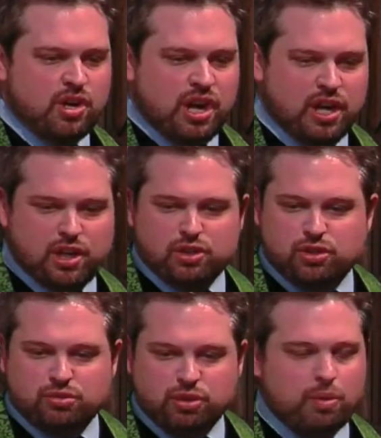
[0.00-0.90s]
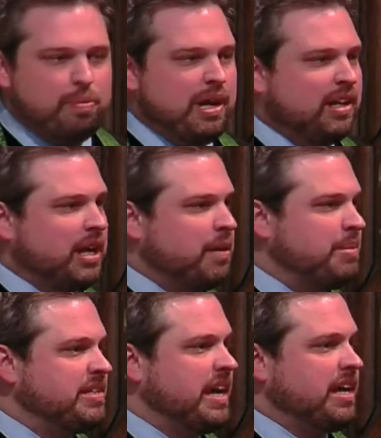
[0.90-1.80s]
and his crew peeling
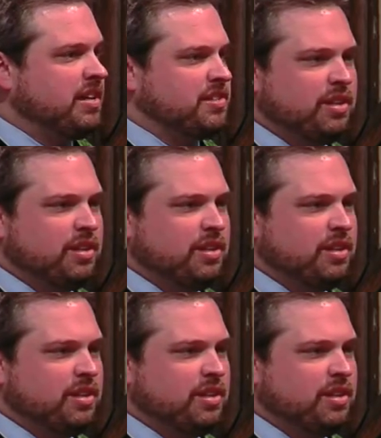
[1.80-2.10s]
potatoes.